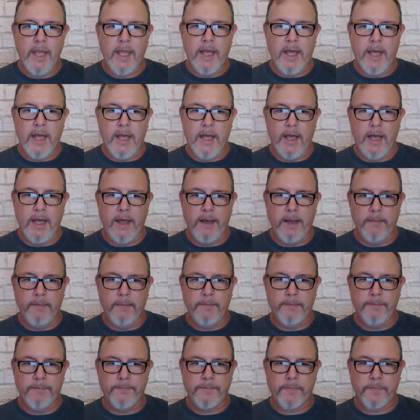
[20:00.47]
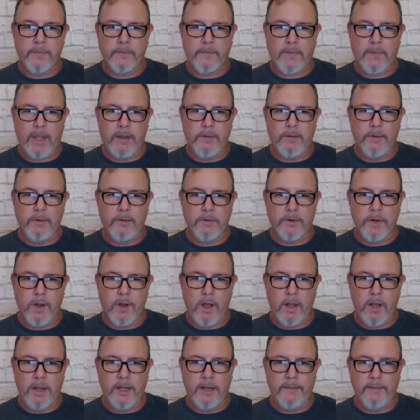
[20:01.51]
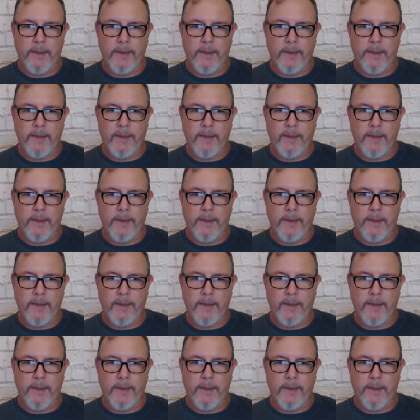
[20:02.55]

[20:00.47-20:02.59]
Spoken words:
and we were talking